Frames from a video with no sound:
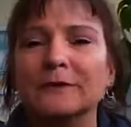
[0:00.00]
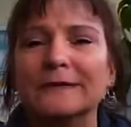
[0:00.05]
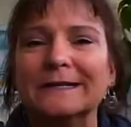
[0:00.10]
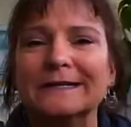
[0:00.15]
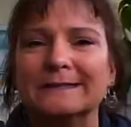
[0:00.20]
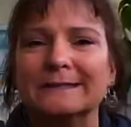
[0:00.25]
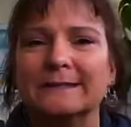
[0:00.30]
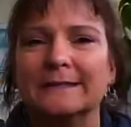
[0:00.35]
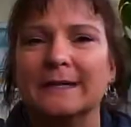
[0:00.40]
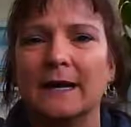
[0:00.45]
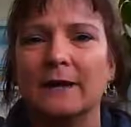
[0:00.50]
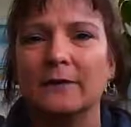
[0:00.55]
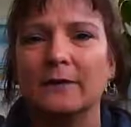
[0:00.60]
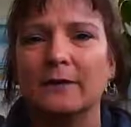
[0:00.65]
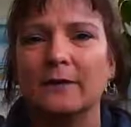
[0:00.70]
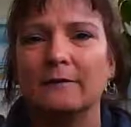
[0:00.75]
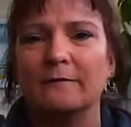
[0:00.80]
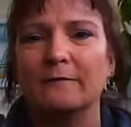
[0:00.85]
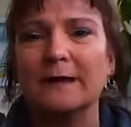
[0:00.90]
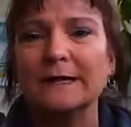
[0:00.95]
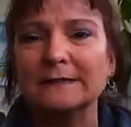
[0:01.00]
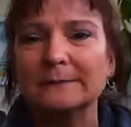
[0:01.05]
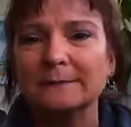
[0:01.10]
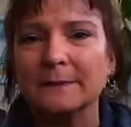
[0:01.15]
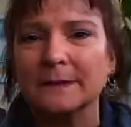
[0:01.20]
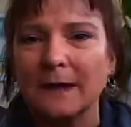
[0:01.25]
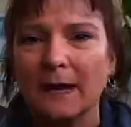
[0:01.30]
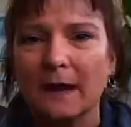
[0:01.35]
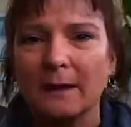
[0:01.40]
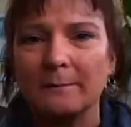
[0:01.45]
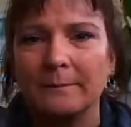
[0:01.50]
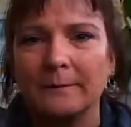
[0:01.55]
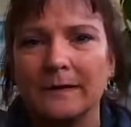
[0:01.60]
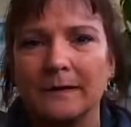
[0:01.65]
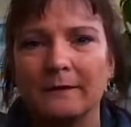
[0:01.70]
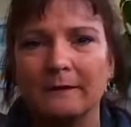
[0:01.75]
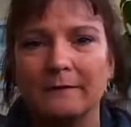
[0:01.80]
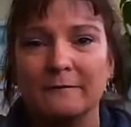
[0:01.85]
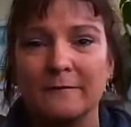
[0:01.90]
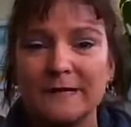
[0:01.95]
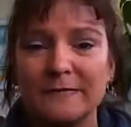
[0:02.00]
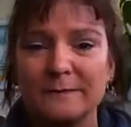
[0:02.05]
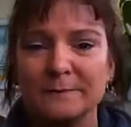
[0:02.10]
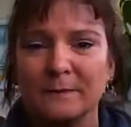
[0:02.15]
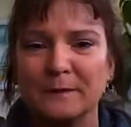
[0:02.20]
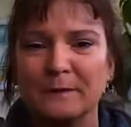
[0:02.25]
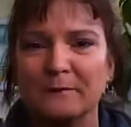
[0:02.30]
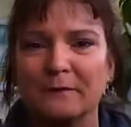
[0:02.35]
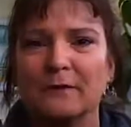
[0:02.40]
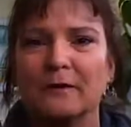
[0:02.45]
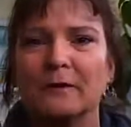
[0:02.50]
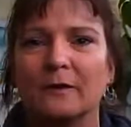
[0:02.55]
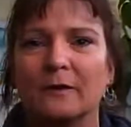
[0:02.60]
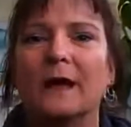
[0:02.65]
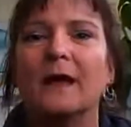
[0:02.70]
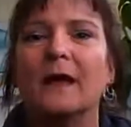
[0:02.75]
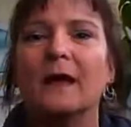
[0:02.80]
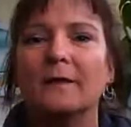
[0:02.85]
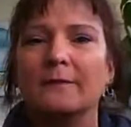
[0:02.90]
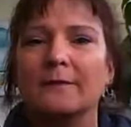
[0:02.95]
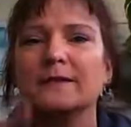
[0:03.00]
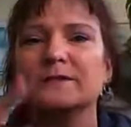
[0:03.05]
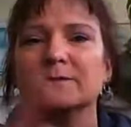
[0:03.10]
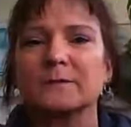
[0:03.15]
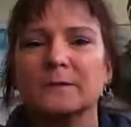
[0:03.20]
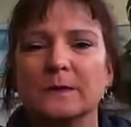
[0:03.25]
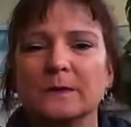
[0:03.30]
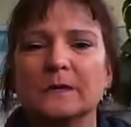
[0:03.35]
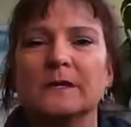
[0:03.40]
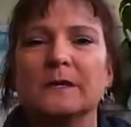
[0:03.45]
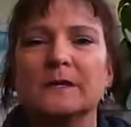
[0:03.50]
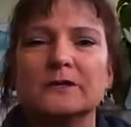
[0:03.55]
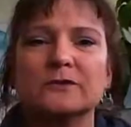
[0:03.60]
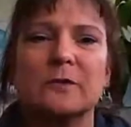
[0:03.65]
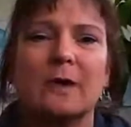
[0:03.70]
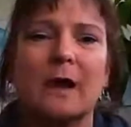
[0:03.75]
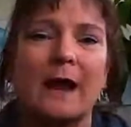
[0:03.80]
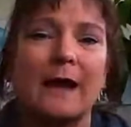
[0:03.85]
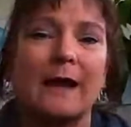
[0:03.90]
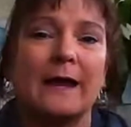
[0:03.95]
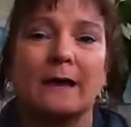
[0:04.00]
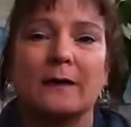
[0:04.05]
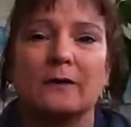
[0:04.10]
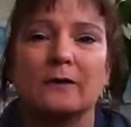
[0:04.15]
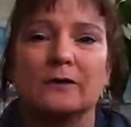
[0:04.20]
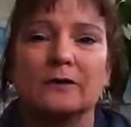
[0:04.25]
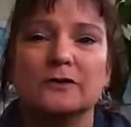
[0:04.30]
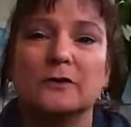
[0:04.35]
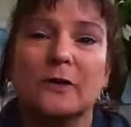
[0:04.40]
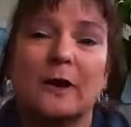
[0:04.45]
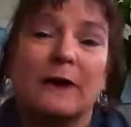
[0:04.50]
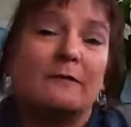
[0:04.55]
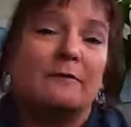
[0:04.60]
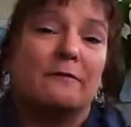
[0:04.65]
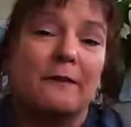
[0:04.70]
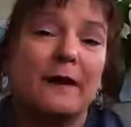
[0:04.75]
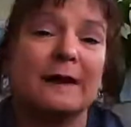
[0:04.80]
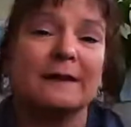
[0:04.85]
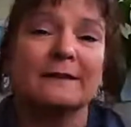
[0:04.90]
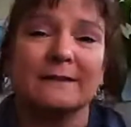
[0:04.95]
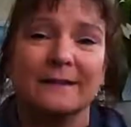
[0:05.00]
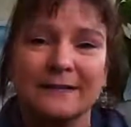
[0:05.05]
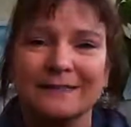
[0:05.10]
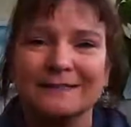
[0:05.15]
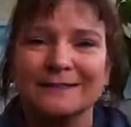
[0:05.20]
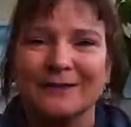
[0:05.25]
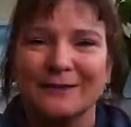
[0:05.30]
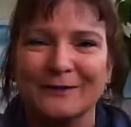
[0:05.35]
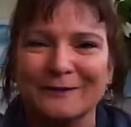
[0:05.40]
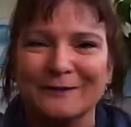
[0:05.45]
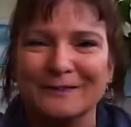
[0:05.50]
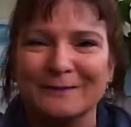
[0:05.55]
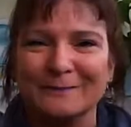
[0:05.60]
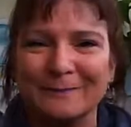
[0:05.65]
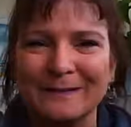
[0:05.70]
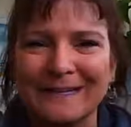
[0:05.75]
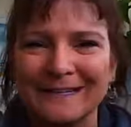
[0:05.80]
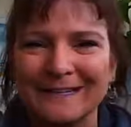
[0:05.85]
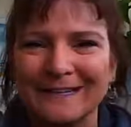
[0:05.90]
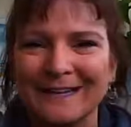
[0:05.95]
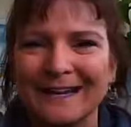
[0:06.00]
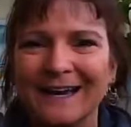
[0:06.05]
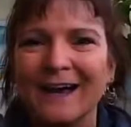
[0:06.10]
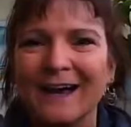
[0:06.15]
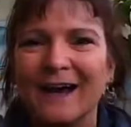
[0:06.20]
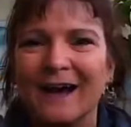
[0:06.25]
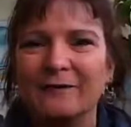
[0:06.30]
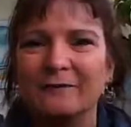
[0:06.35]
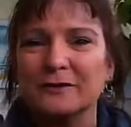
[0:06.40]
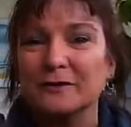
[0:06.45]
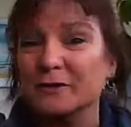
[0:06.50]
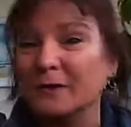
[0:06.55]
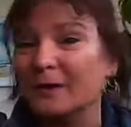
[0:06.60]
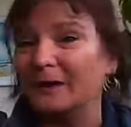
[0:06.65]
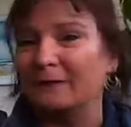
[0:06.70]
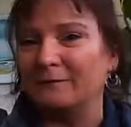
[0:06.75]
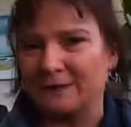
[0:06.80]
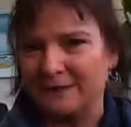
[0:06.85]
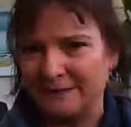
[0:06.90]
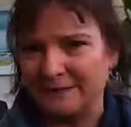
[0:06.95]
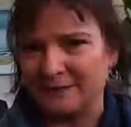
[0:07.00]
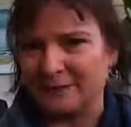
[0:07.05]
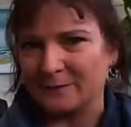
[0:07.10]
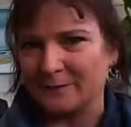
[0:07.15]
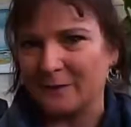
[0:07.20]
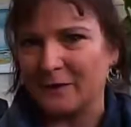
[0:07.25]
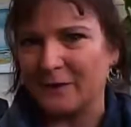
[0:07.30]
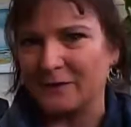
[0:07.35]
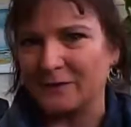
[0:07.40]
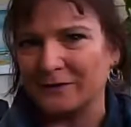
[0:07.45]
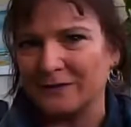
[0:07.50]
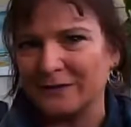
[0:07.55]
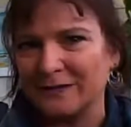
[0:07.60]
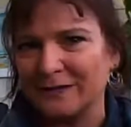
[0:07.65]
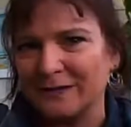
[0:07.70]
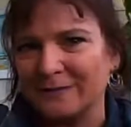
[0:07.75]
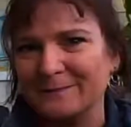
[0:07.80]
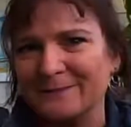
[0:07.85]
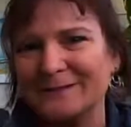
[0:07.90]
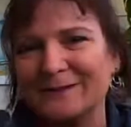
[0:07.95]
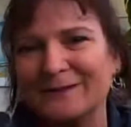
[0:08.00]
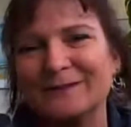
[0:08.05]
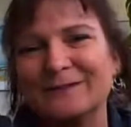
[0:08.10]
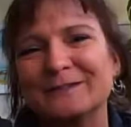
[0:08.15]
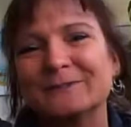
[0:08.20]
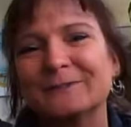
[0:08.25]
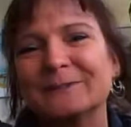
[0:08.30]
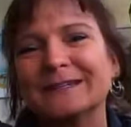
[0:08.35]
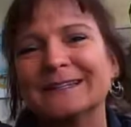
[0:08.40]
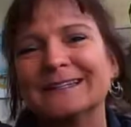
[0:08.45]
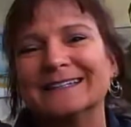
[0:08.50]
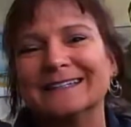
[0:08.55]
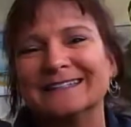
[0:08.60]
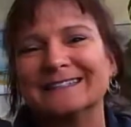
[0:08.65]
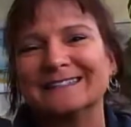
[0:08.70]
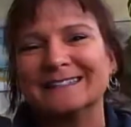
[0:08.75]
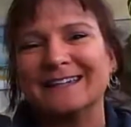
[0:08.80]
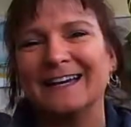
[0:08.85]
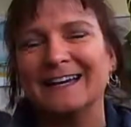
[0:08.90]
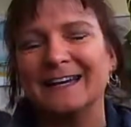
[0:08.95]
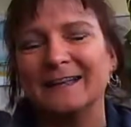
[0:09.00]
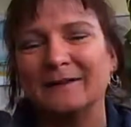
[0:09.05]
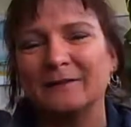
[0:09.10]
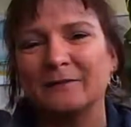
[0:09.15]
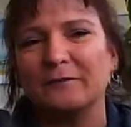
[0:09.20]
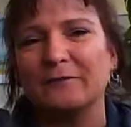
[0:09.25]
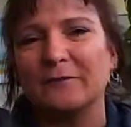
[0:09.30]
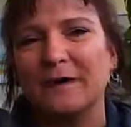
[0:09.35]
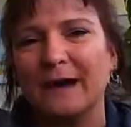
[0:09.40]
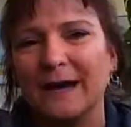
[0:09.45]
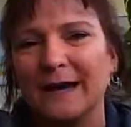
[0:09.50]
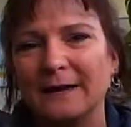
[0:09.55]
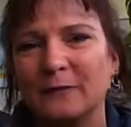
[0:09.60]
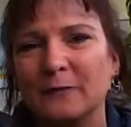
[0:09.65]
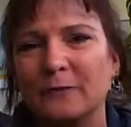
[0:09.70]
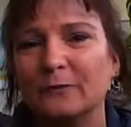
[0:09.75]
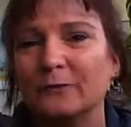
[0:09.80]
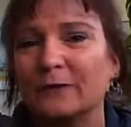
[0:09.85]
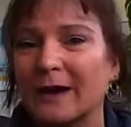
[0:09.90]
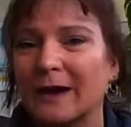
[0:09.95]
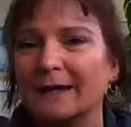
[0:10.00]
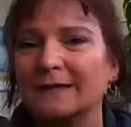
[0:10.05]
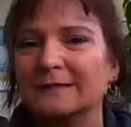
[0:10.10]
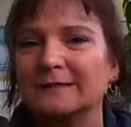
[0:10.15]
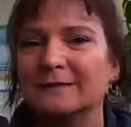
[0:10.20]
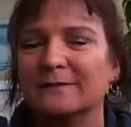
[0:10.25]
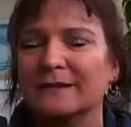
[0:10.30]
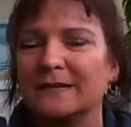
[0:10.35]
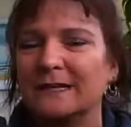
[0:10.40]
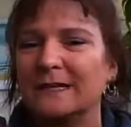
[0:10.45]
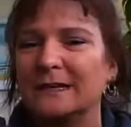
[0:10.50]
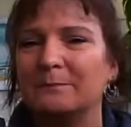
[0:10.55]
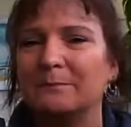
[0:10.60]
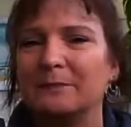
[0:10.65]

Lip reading: building together an investment company, an investment firm that's really a triangle, a trifecta, so to speak, of a joint venture partnership. So it's really exciting to find those kinds of